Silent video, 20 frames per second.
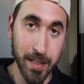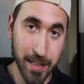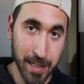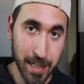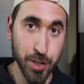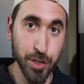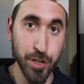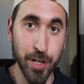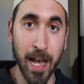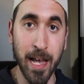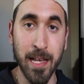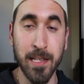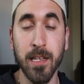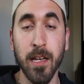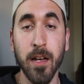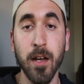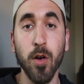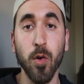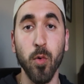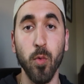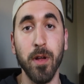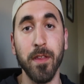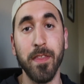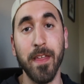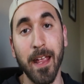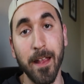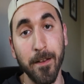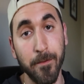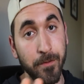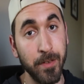Ninjask with
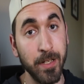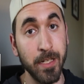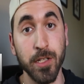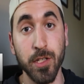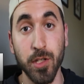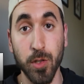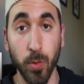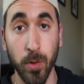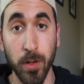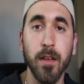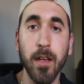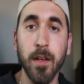a Venusaur.